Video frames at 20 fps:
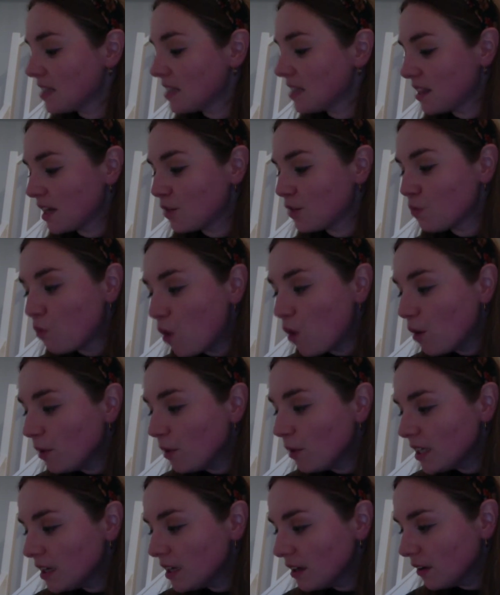that
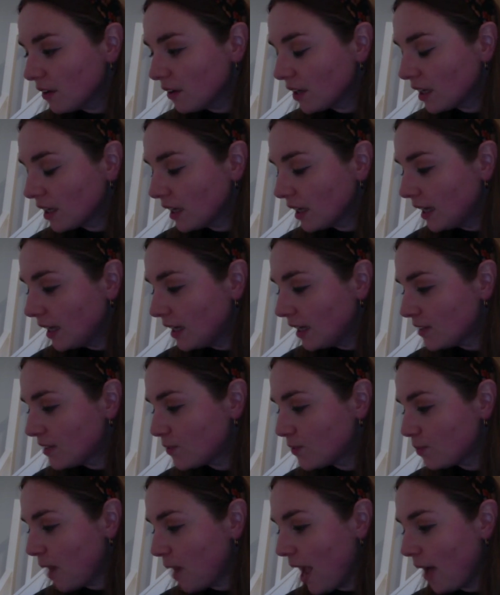worried look in his
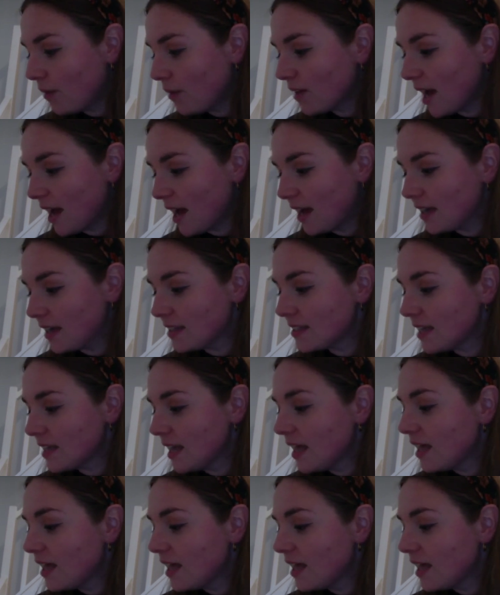brown eyes